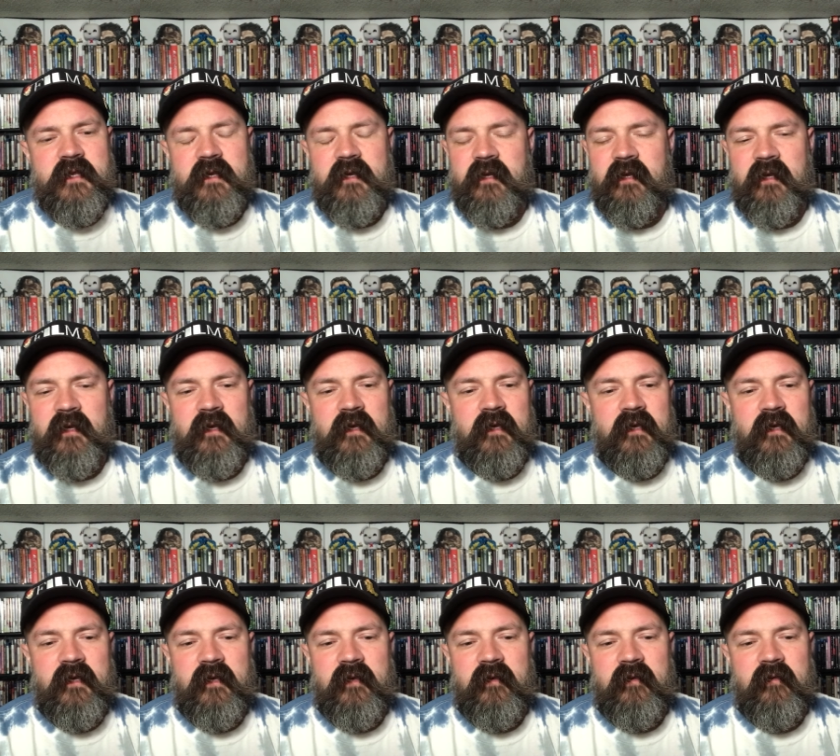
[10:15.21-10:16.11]

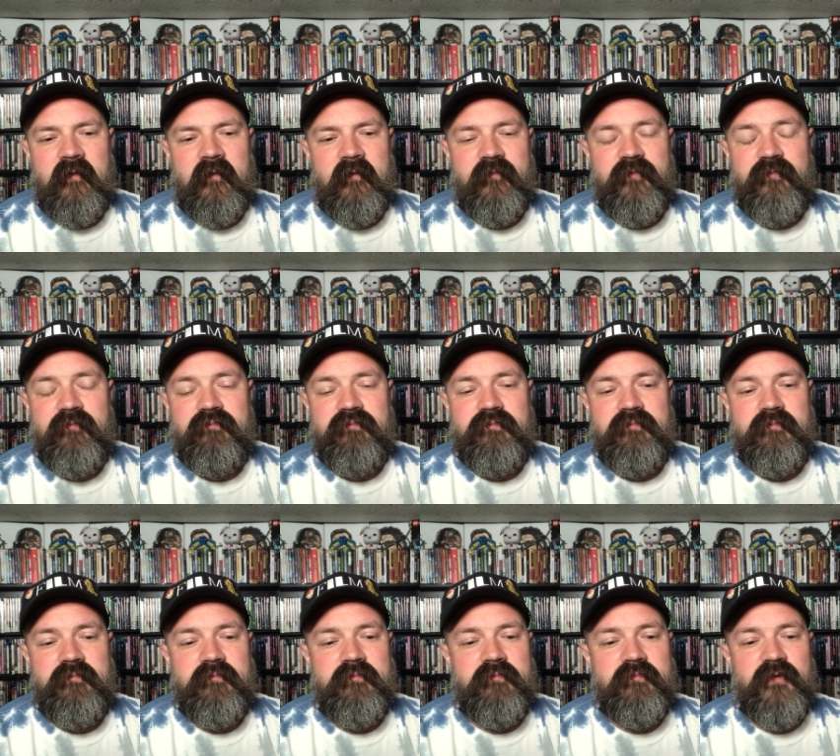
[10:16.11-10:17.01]
Uh,
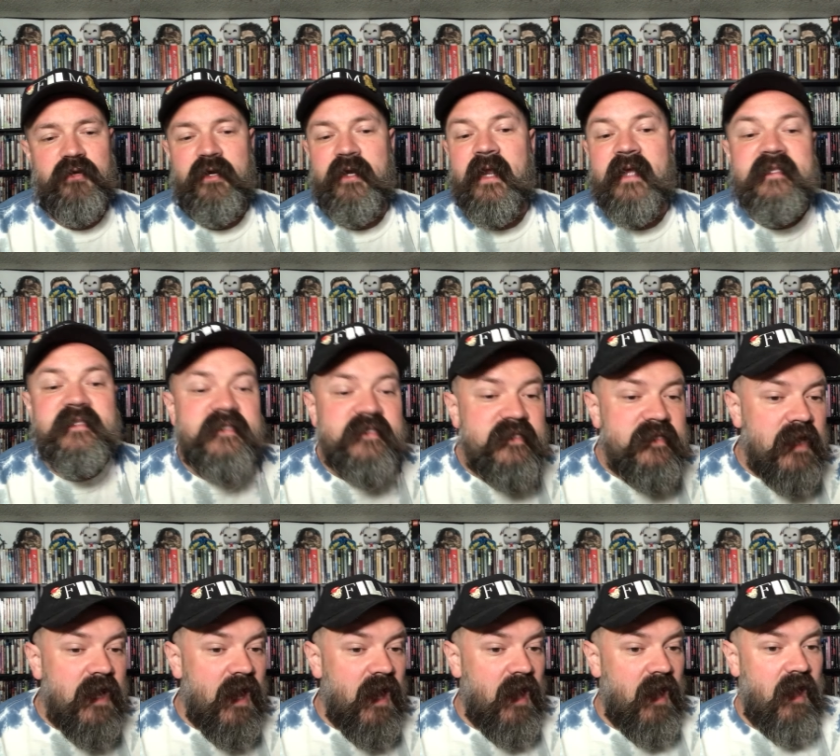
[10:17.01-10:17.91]
39
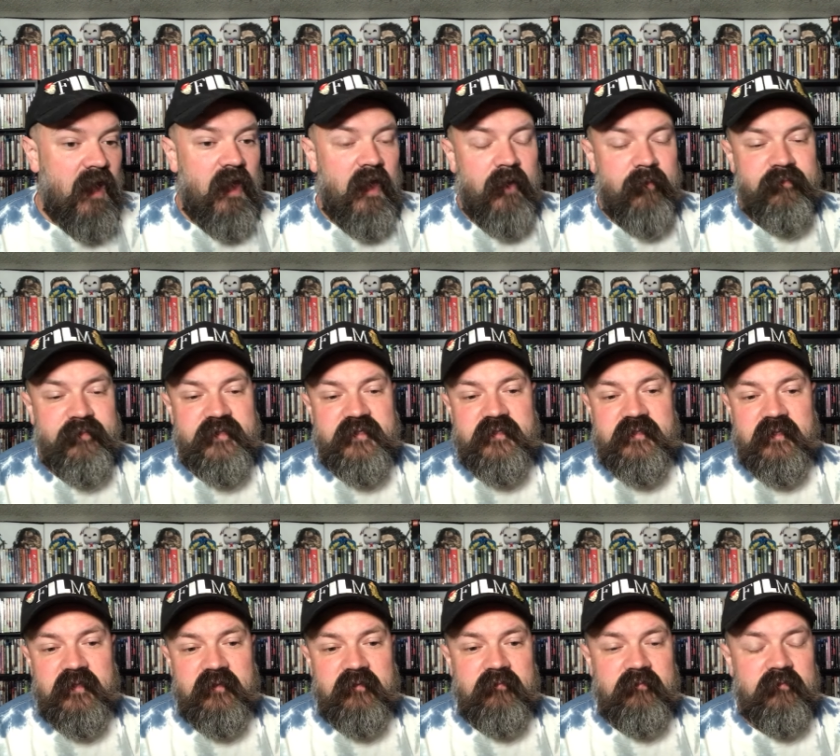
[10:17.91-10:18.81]
Steps.
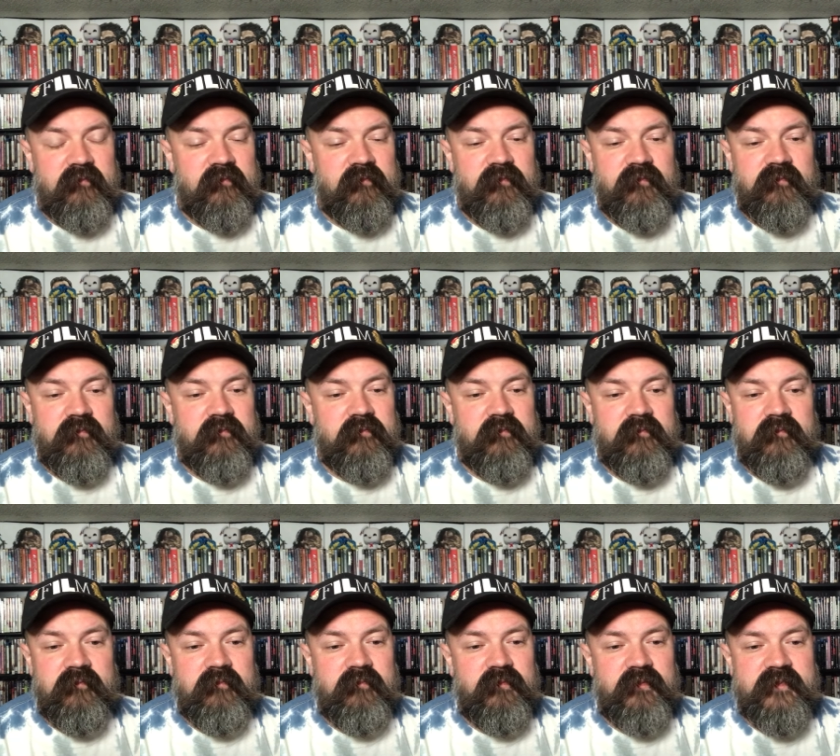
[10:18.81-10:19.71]

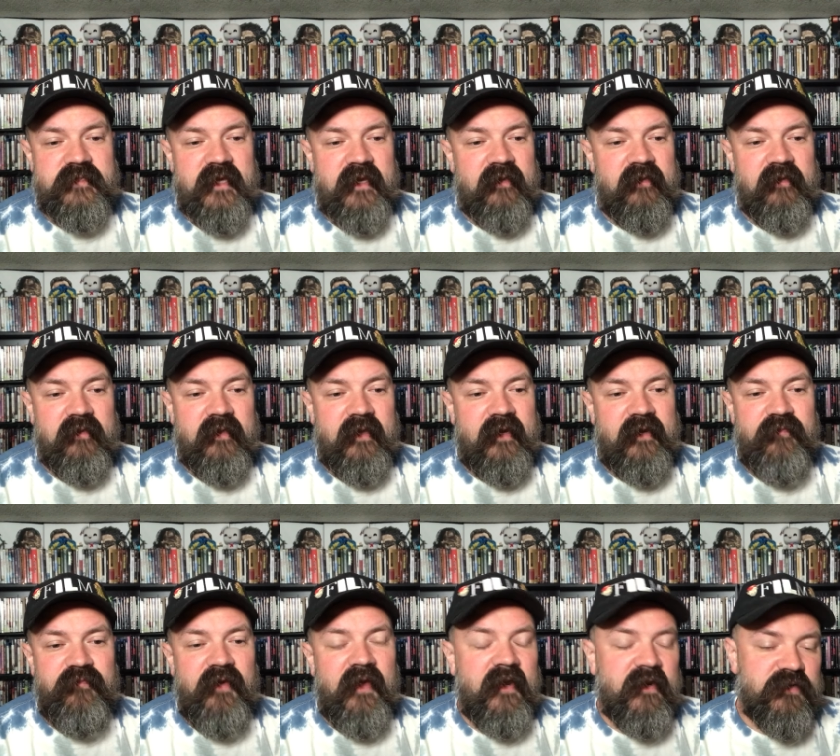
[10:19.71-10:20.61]
What is that? Lady
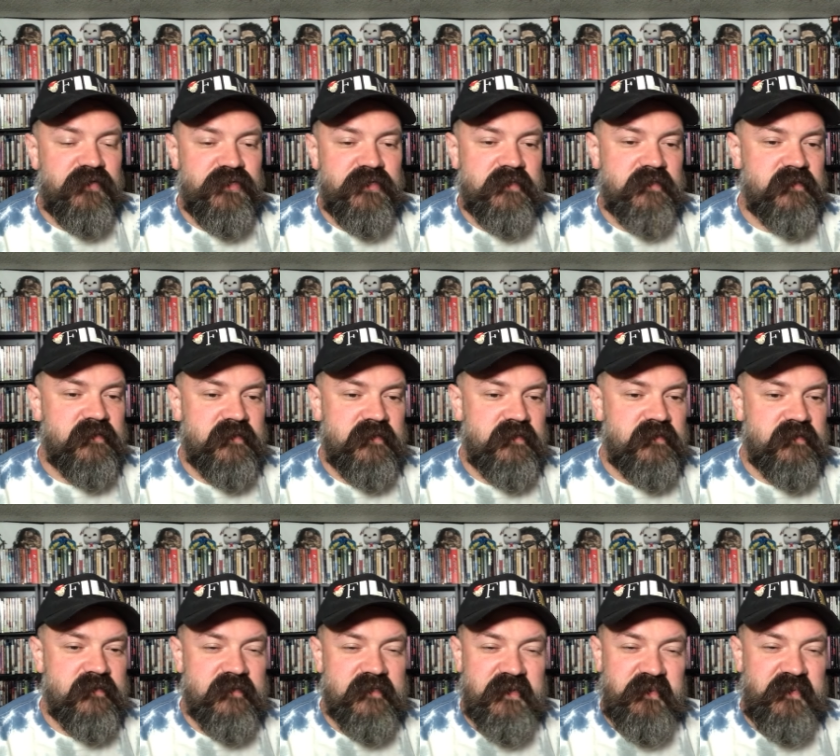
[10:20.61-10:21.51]
Vanishes.
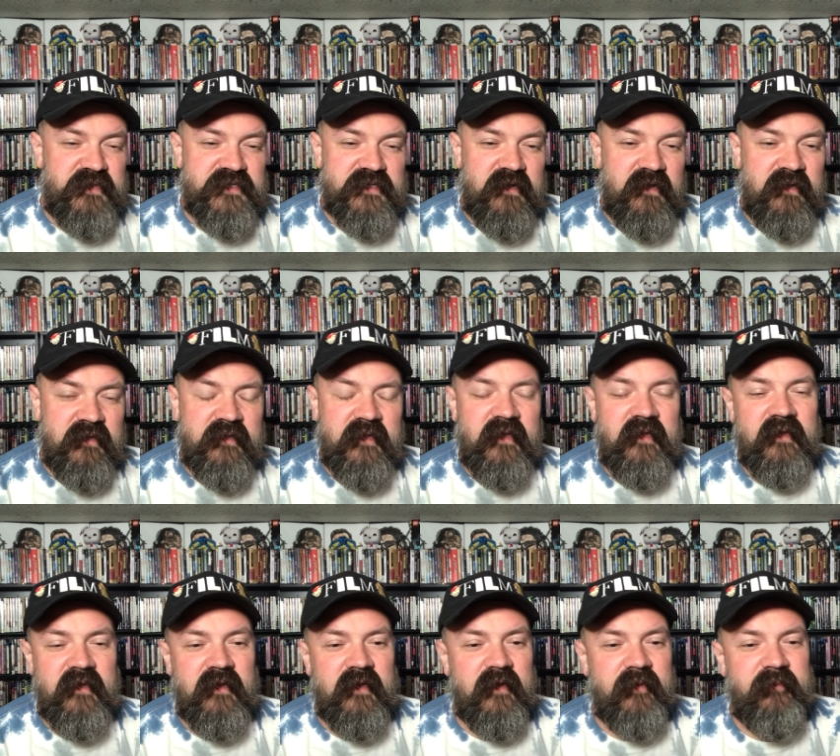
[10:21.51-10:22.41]
Is that what it's called?
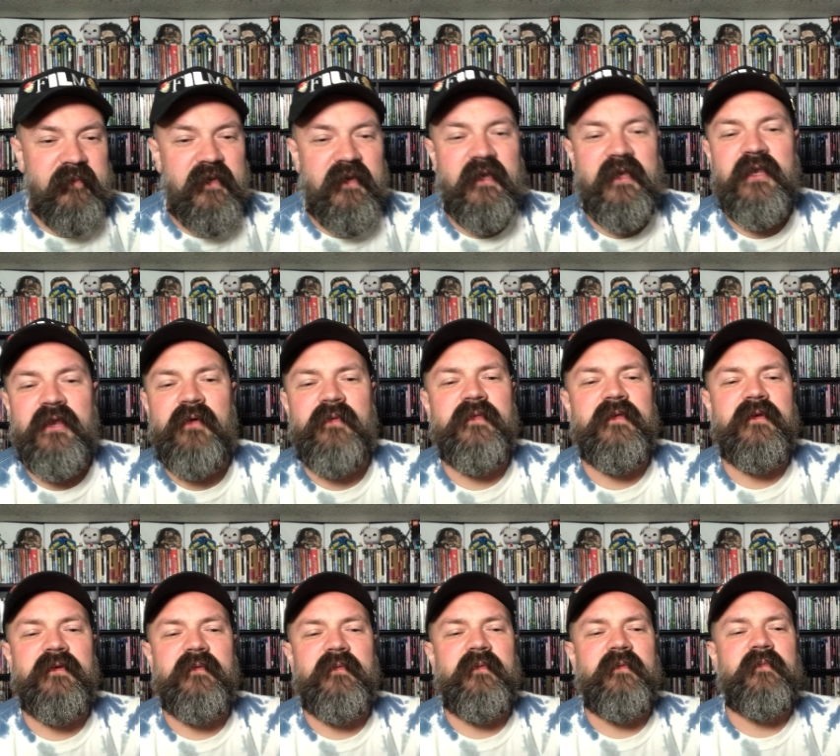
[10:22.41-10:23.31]
Um, you, you know, there,
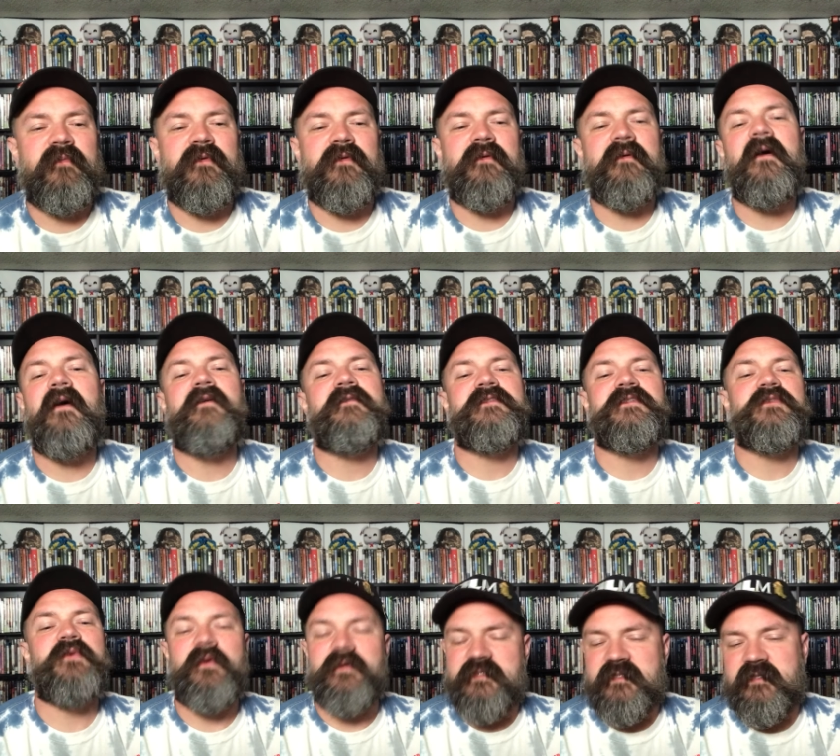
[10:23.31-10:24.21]
there are all
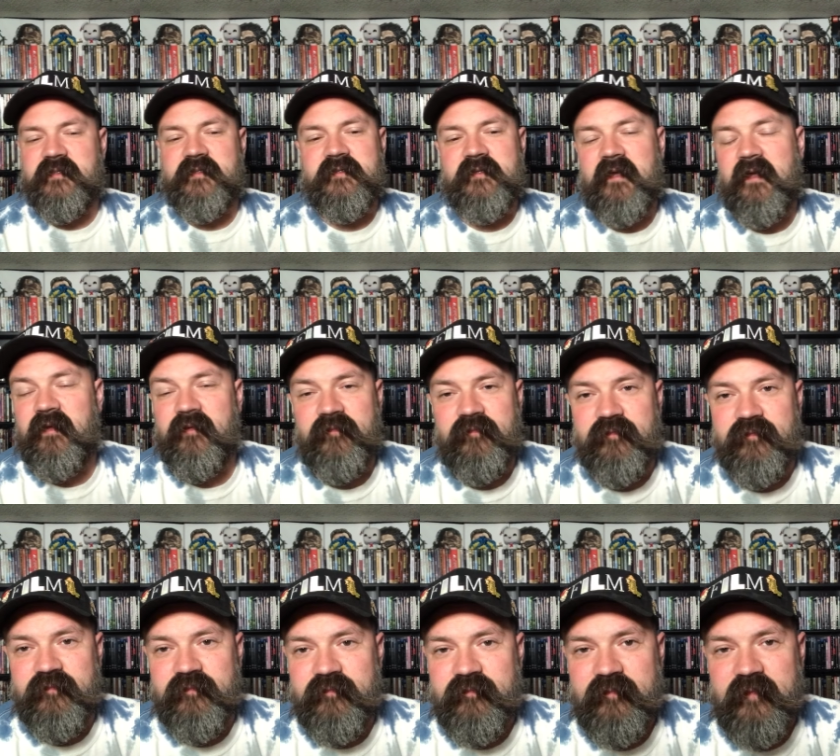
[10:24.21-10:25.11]
sorts of
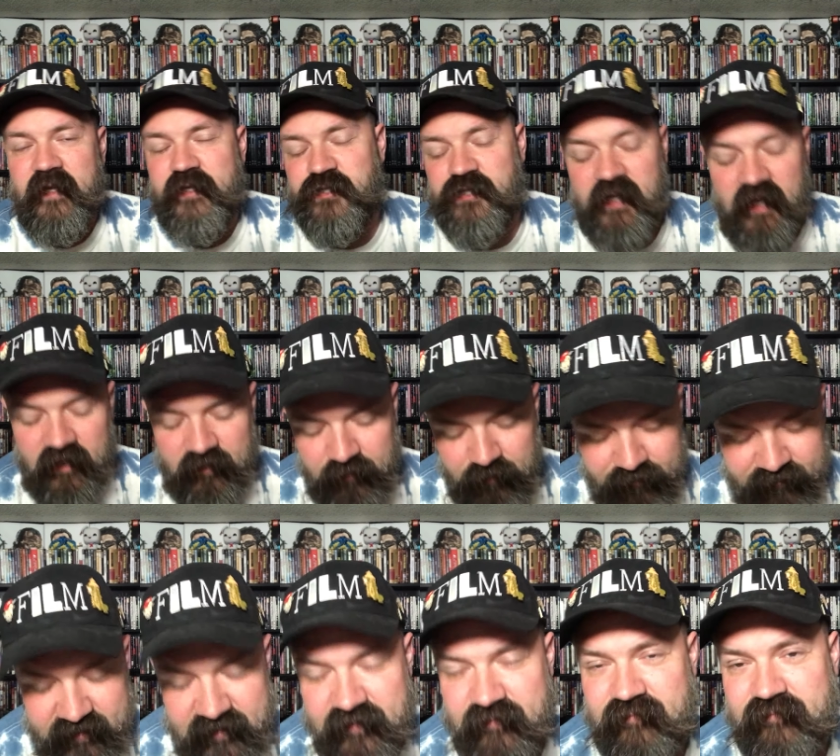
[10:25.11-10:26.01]
Hitchcock
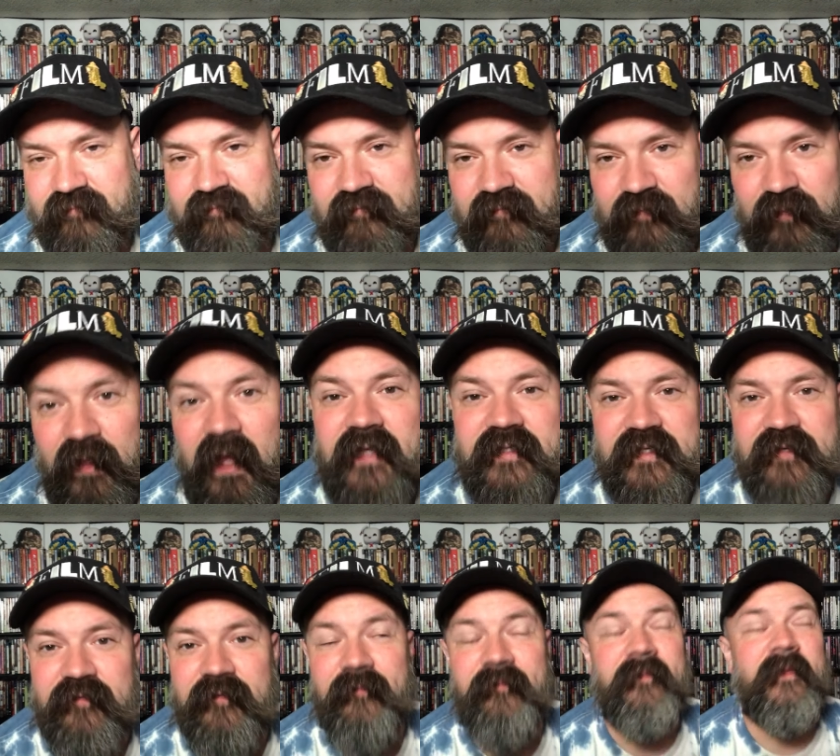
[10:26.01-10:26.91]
movies. Lots of
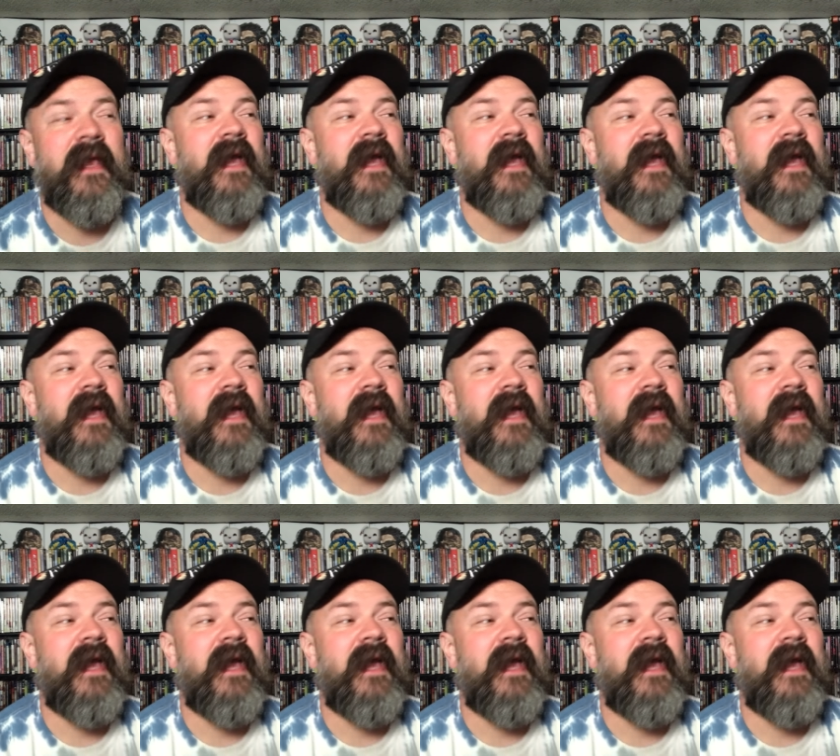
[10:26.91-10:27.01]
them.